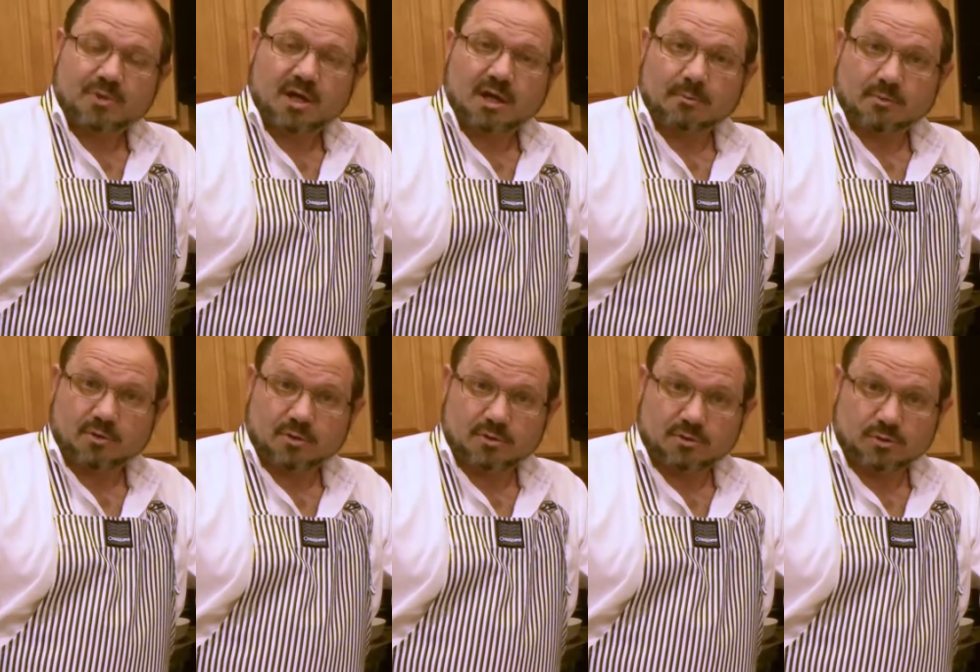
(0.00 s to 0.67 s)
I'm
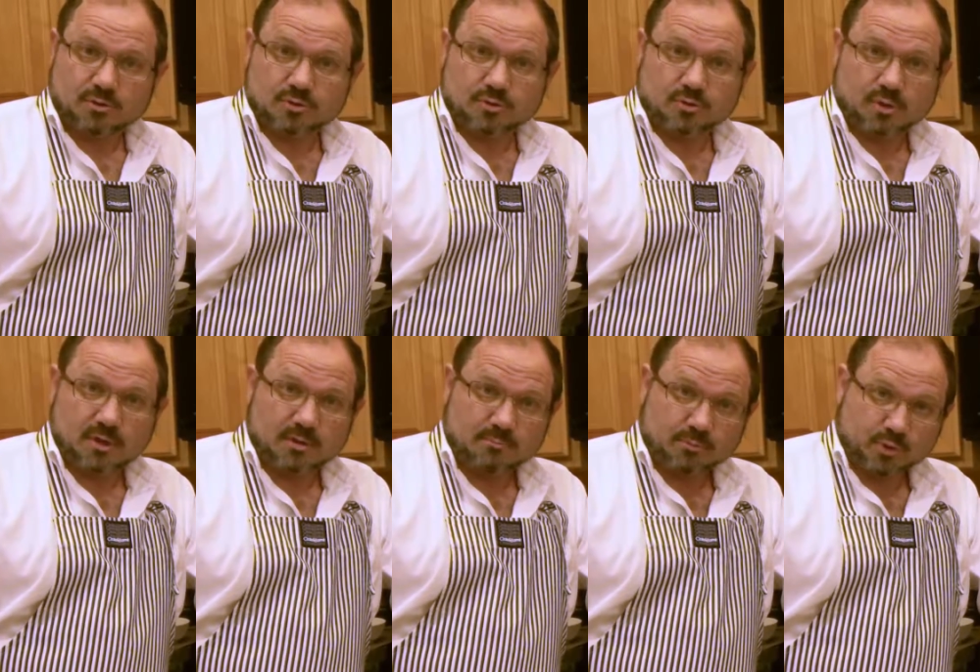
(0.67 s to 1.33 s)
going to
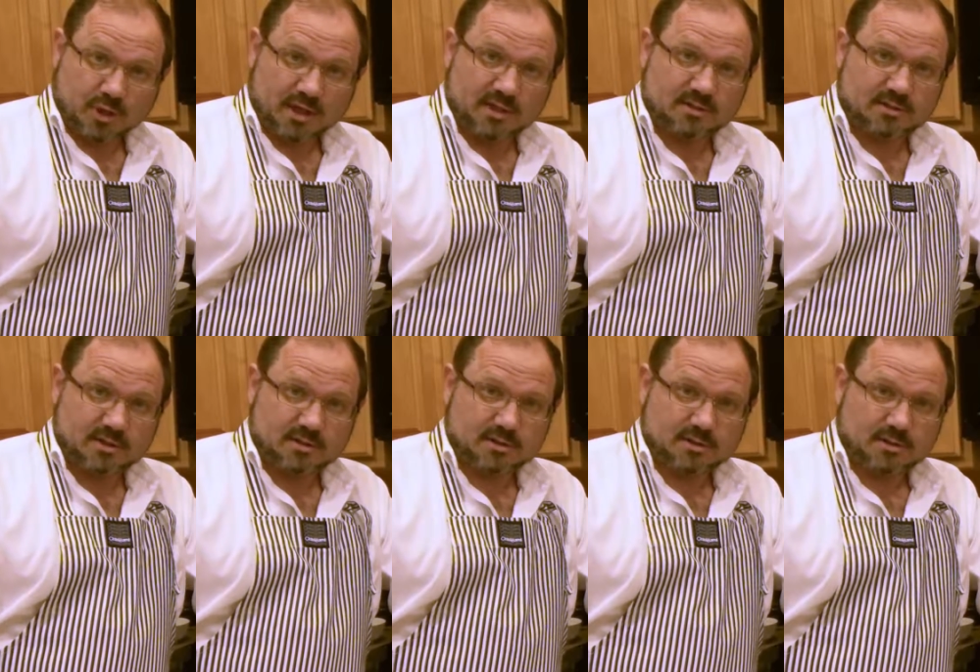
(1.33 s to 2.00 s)
braise
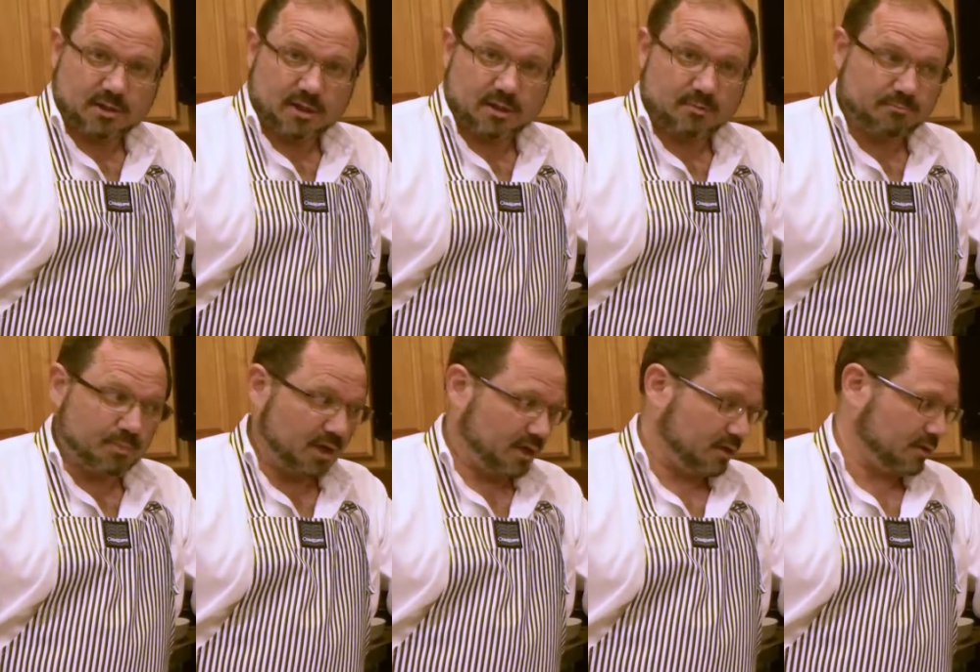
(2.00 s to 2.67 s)
it in
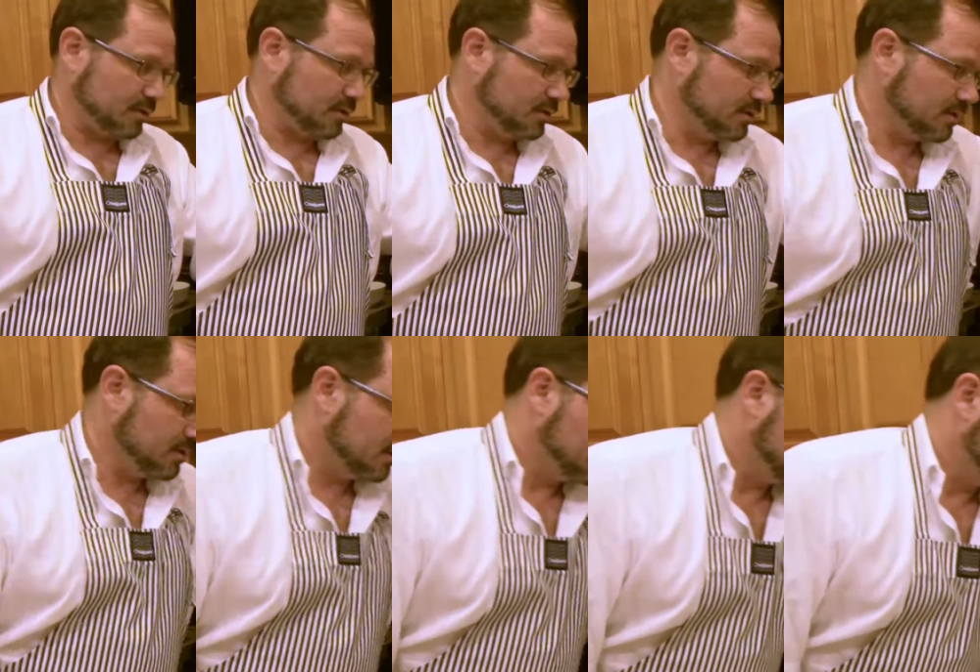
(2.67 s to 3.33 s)
butter.
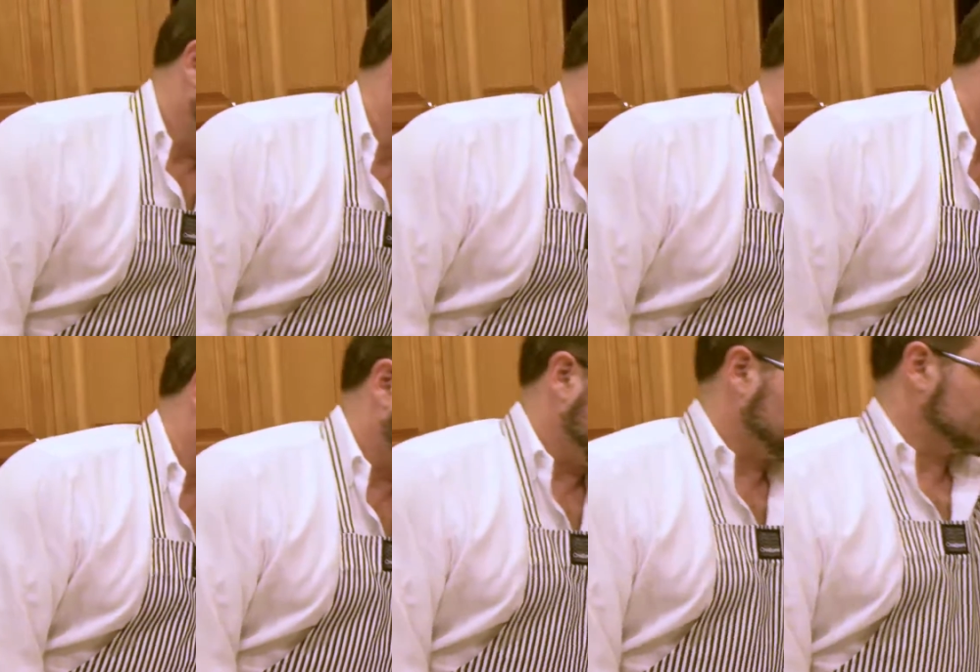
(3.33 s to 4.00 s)

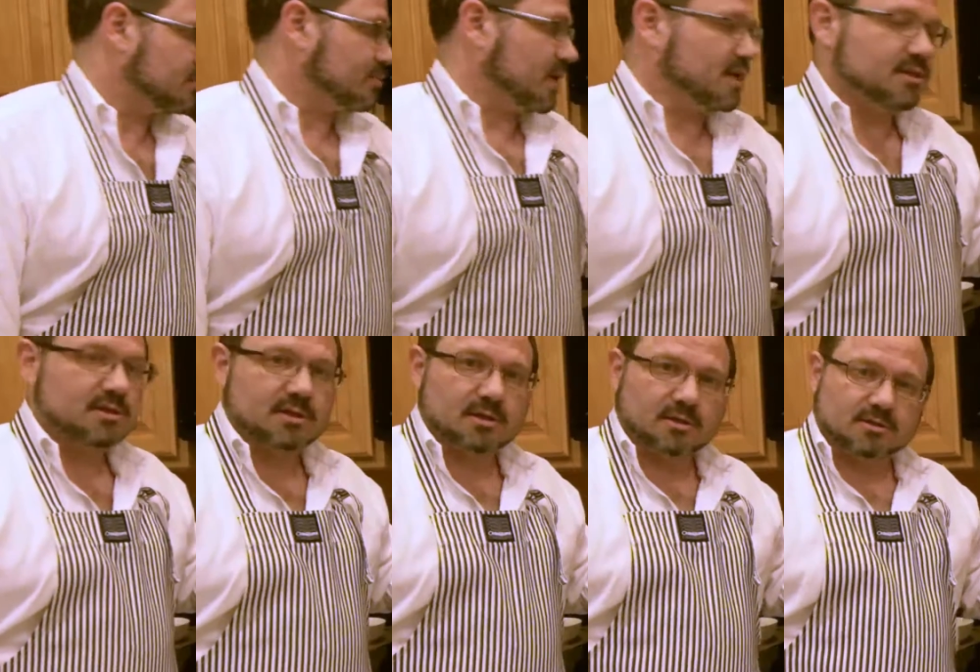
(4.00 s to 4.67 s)
I'm going to
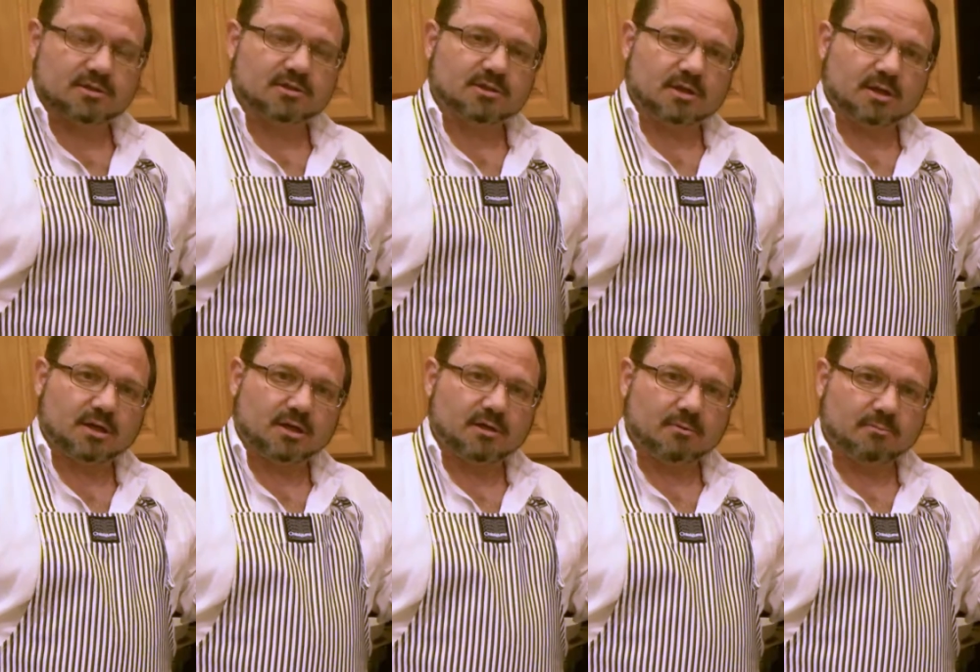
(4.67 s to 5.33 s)
spice it. This is
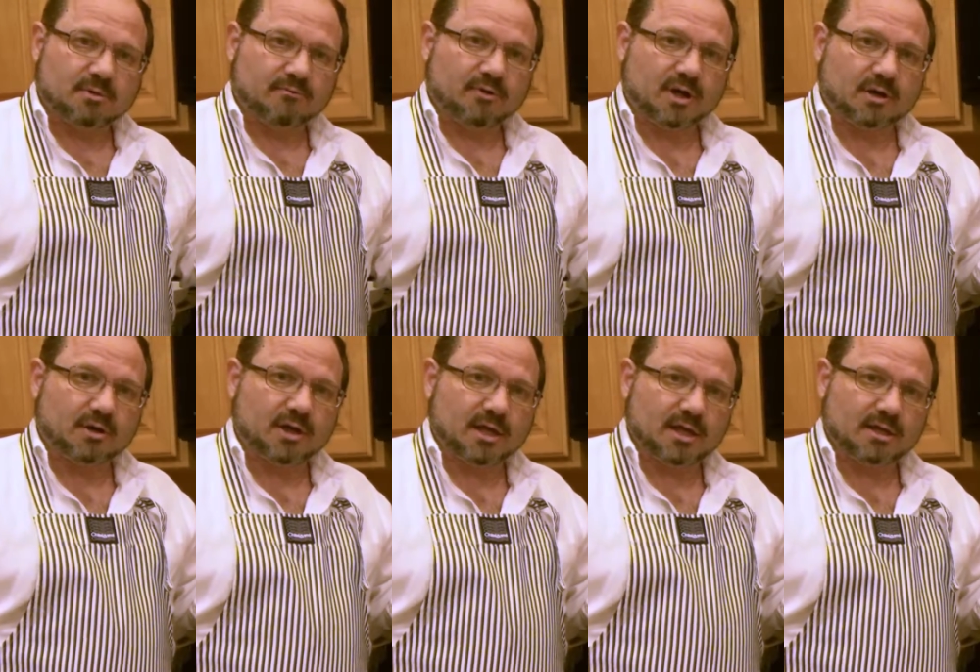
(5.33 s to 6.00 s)
a
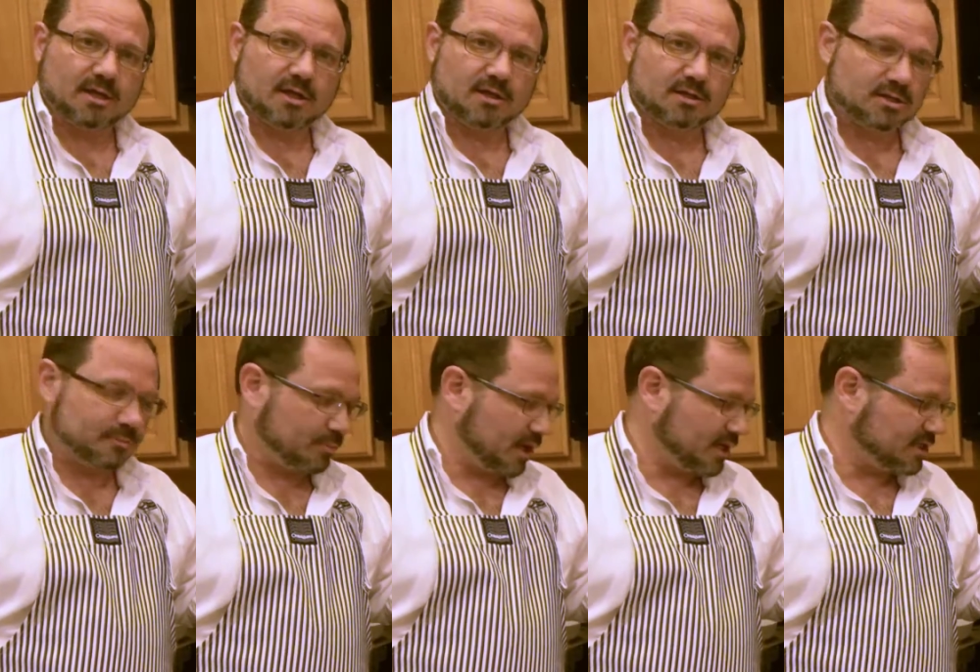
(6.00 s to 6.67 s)
Bavarian
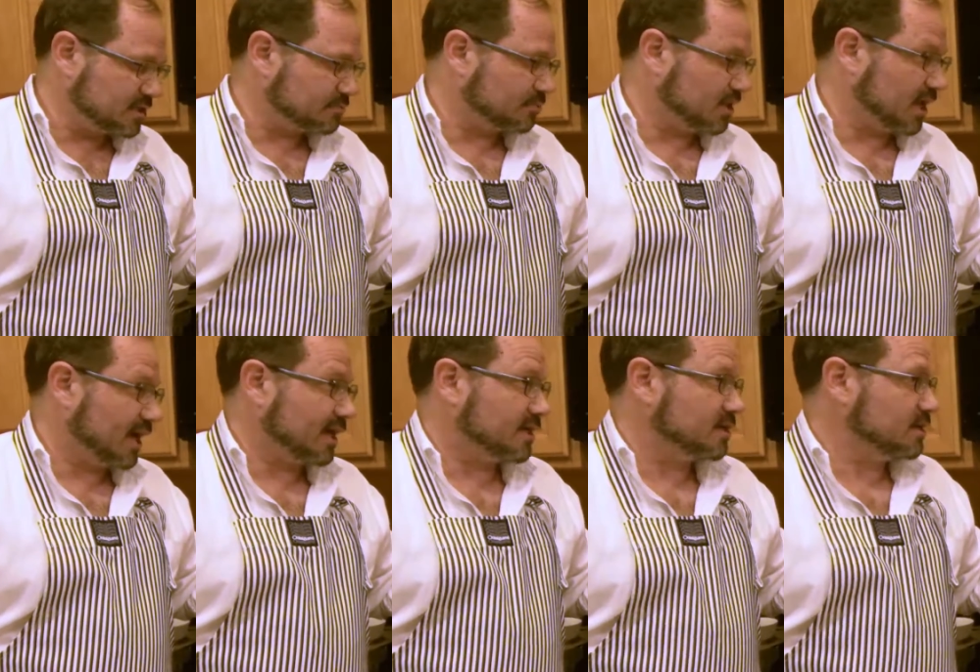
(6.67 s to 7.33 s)
spice
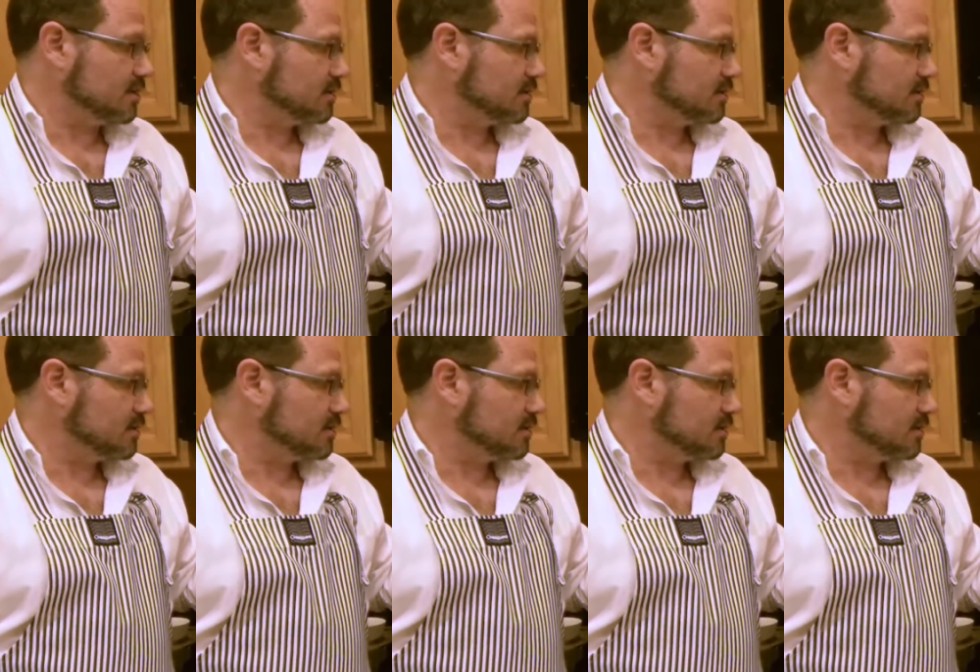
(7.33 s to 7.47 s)
blend.